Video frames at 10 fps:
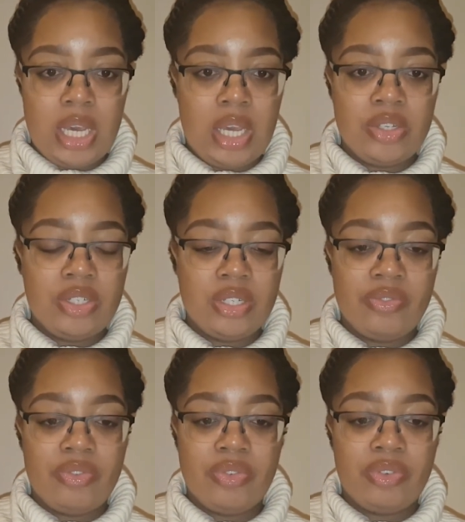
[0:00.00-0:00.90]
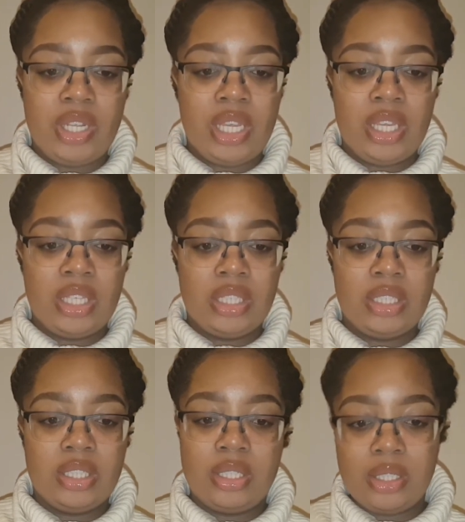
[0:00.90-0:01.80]
150,
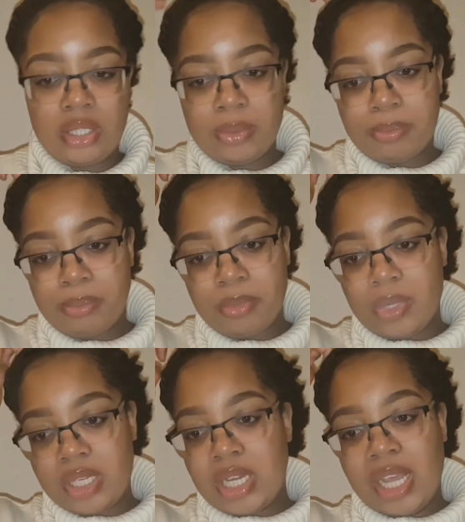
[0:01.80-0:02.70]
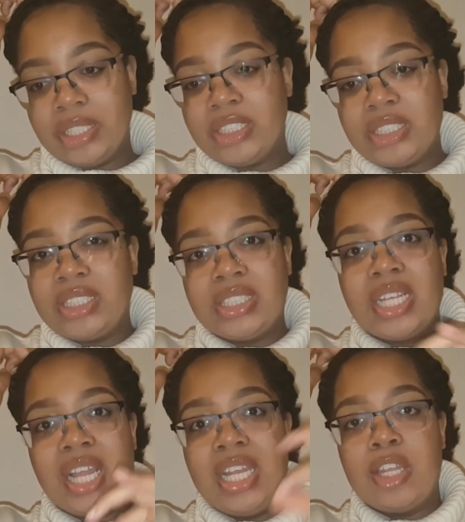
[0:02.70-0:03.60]
like just
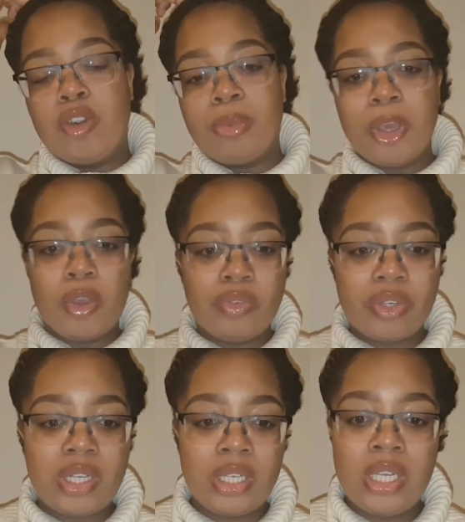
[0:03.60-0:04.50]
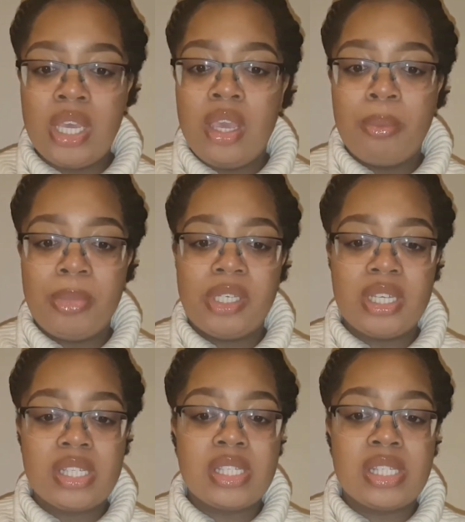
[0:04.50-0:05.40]
a little bit over,
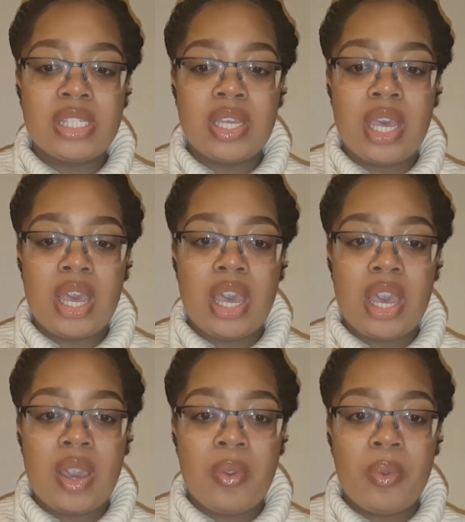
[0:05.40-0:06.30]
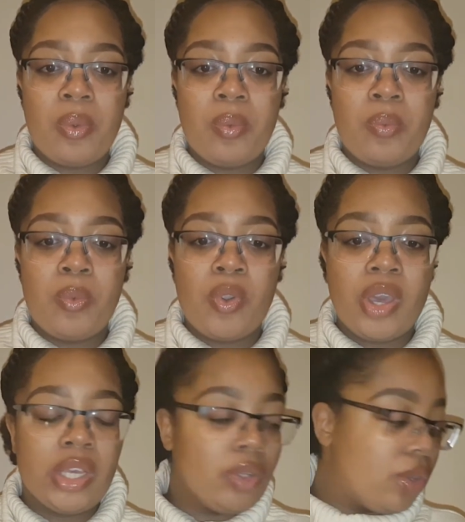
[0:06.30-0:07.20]
because what
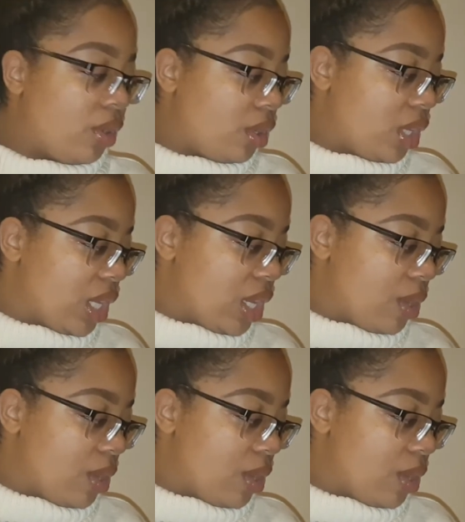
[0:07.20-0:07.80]
I got